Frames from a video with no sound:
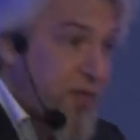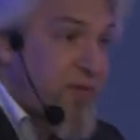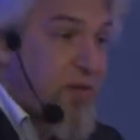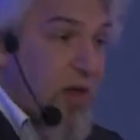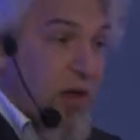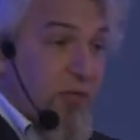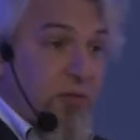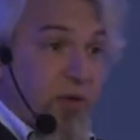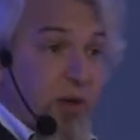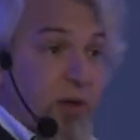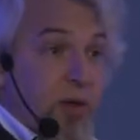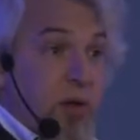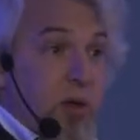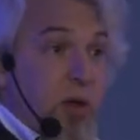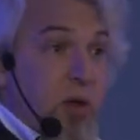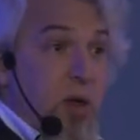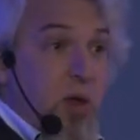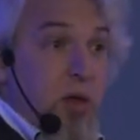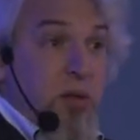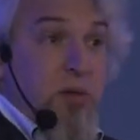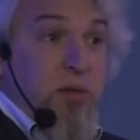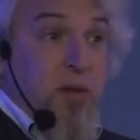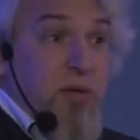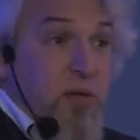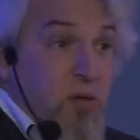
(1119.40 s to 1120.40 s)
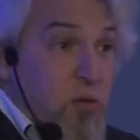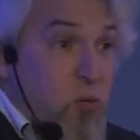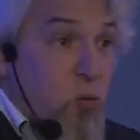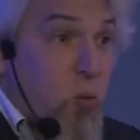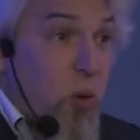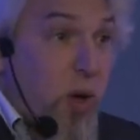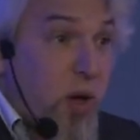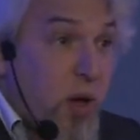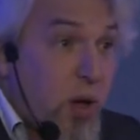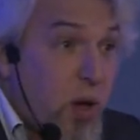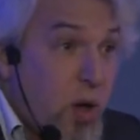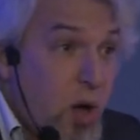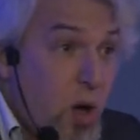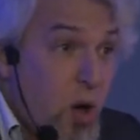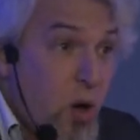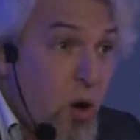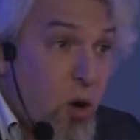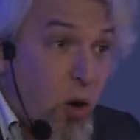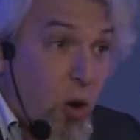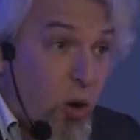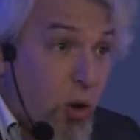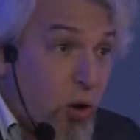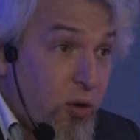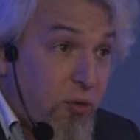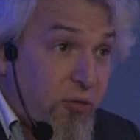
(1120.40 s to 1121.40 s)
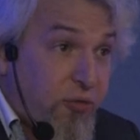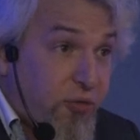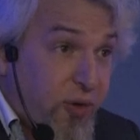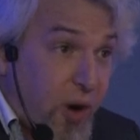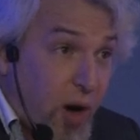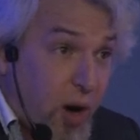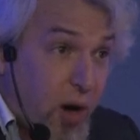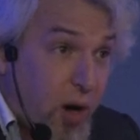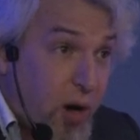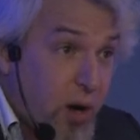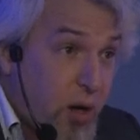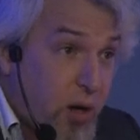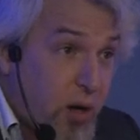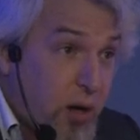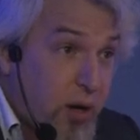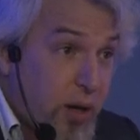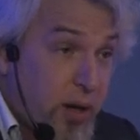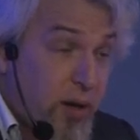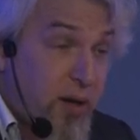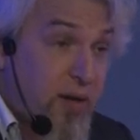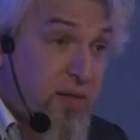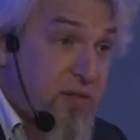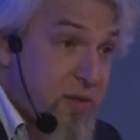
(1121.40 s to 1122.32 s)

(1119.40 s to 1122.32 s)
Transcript: a server. This is where all of our uh,